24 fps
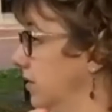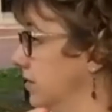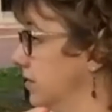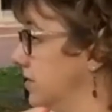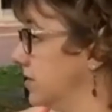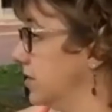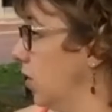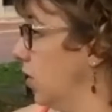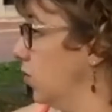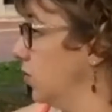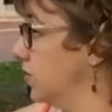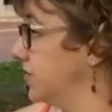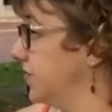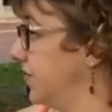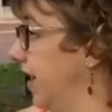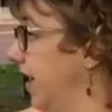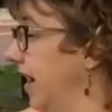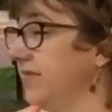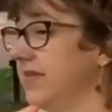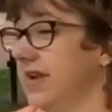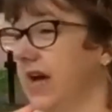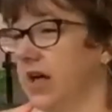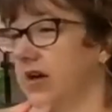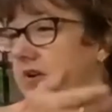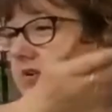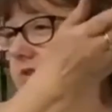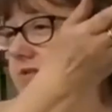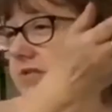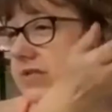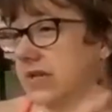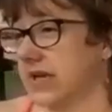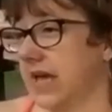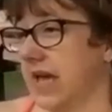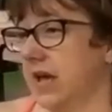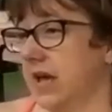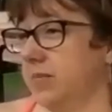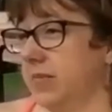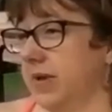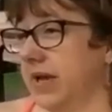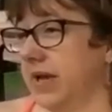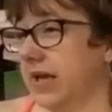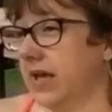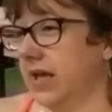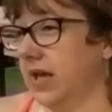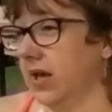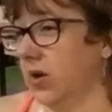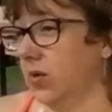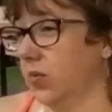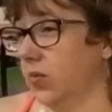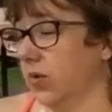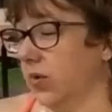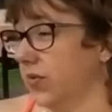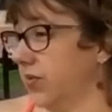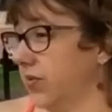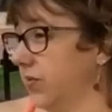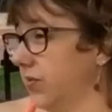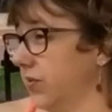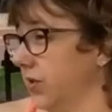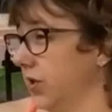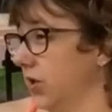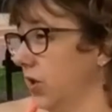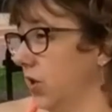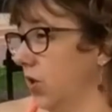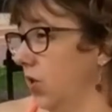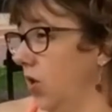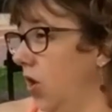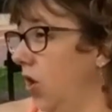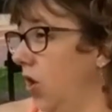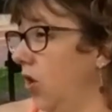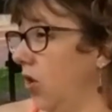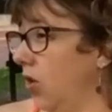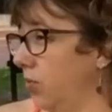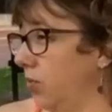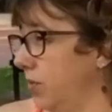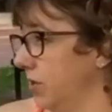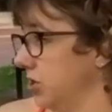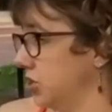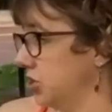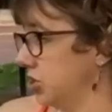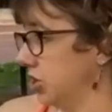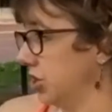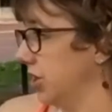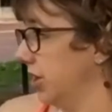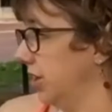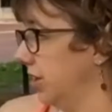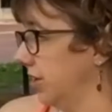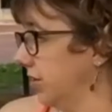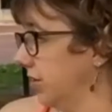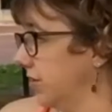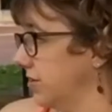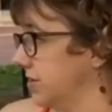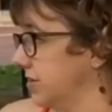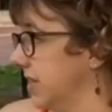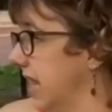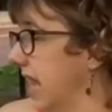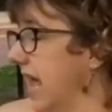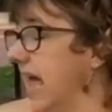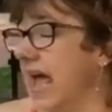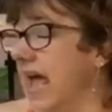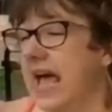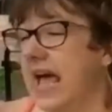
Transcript: So it was $5. It came in a kit with, you know, a whole bunch of colors.